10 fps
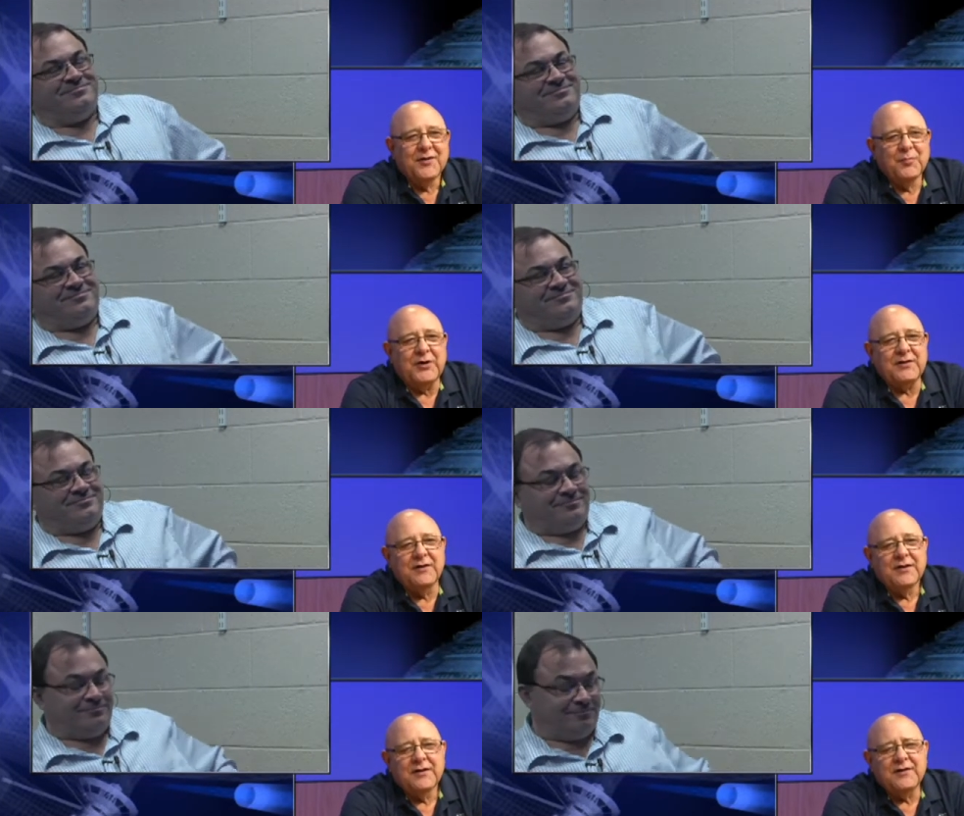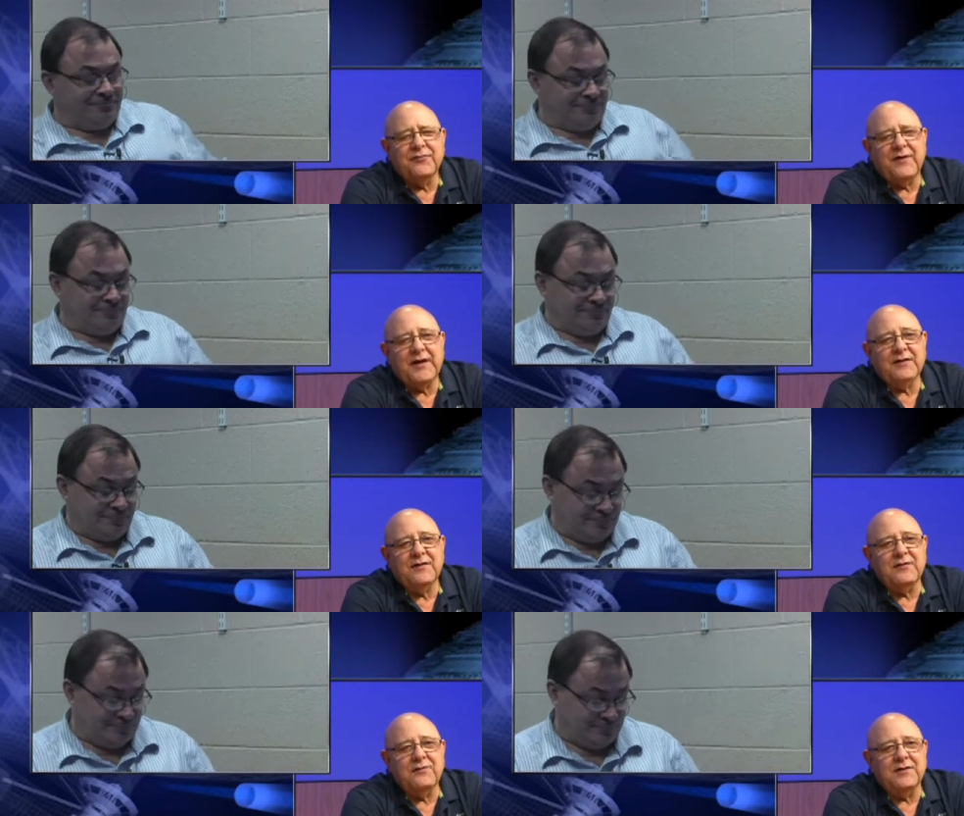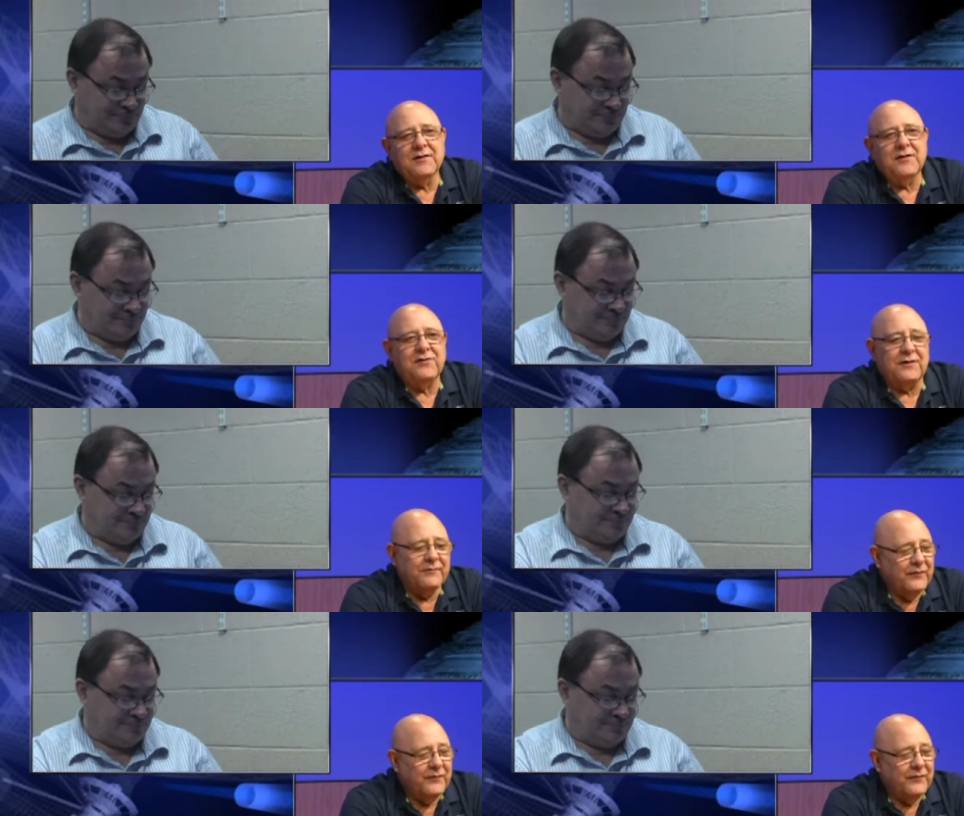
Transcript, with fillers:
Speaker 1: But the fact is that, listen,